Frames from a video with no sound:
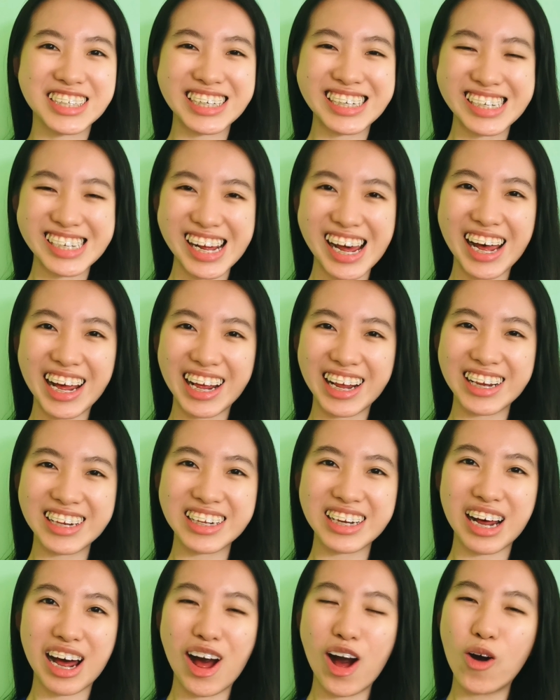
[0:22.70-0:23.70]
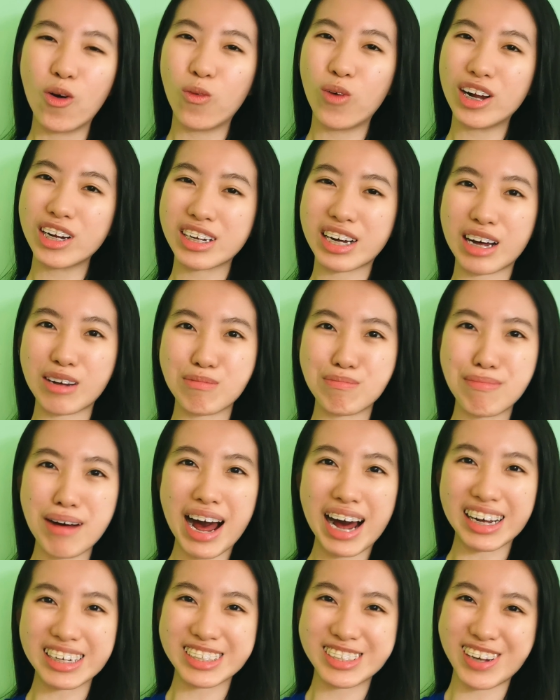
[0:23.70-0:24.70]
Giselle! Welcome
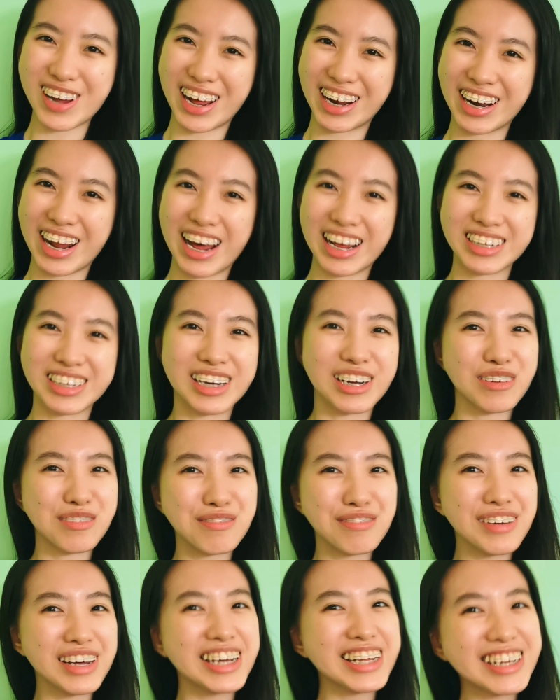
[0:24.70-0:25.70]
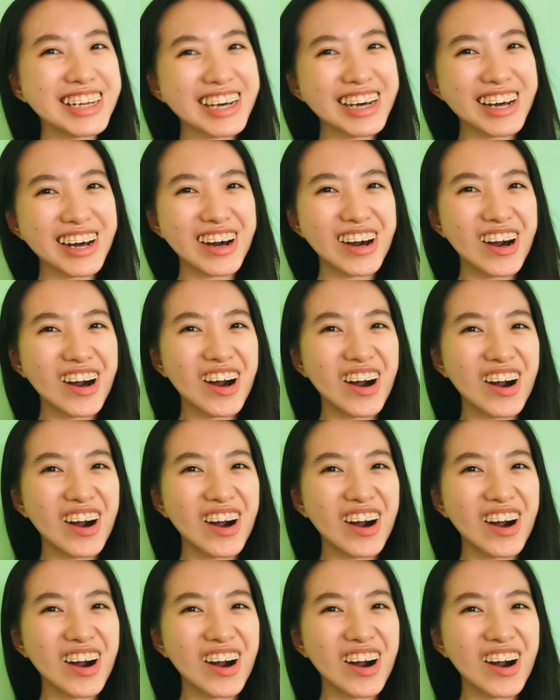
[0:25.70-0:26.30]
back to another video!